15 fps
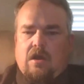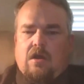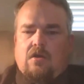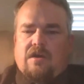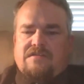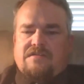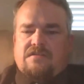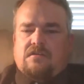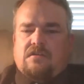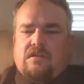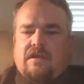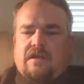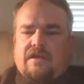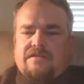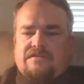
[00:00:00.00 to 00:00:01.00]
Okay, so
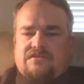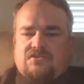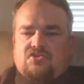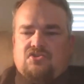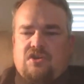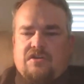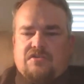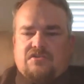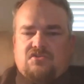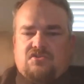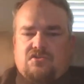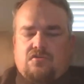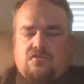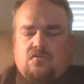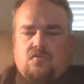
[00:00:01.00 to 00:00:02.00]
let's just
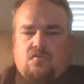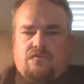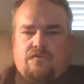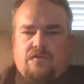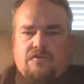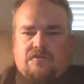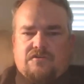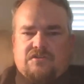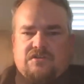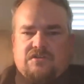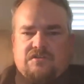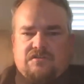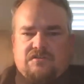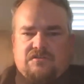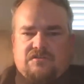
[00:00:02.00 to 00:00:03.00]
do
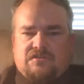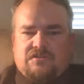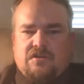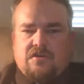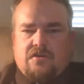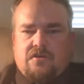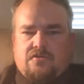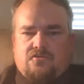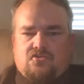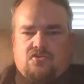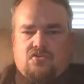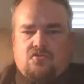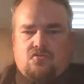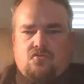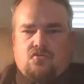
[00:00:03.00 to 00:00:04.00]
verses
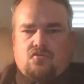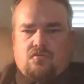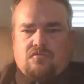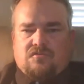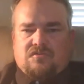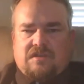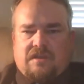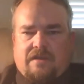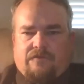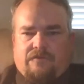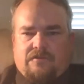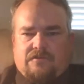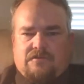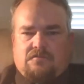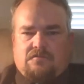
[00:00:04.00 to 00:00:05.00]
2 through
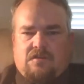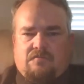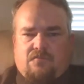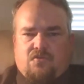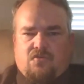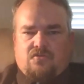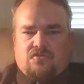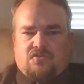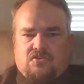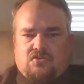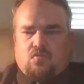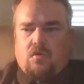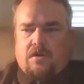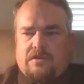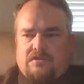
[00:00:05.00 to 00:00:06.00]
7. So Numbers
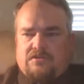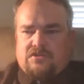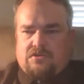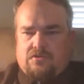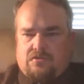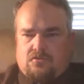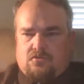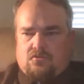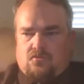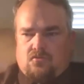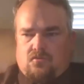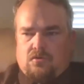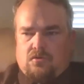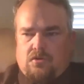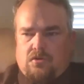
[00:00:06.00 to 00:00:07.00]

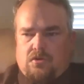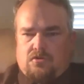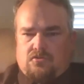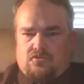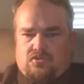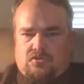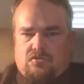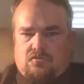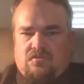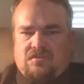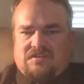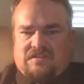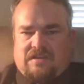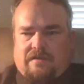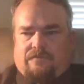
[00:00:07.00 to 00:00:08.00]
22, 2 to
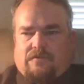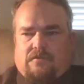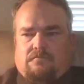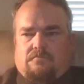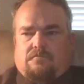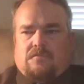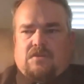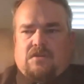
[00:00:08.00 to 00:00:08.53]
7.